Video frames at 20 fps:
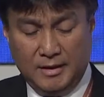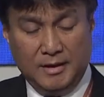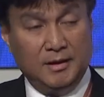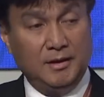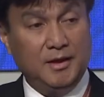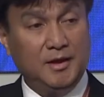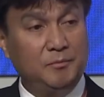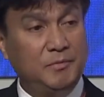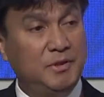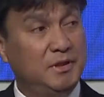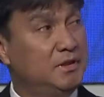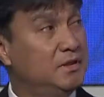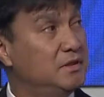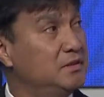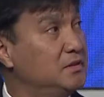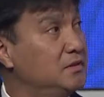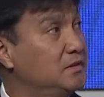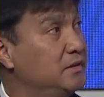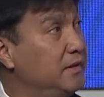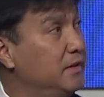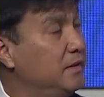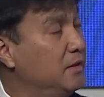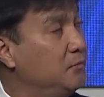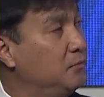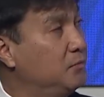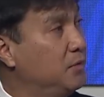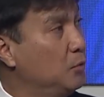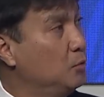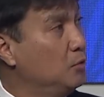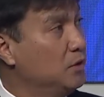Let me just say a
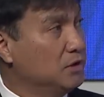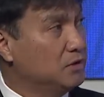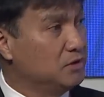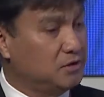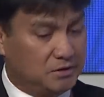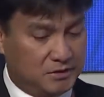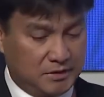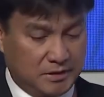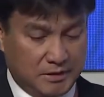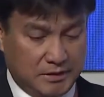few words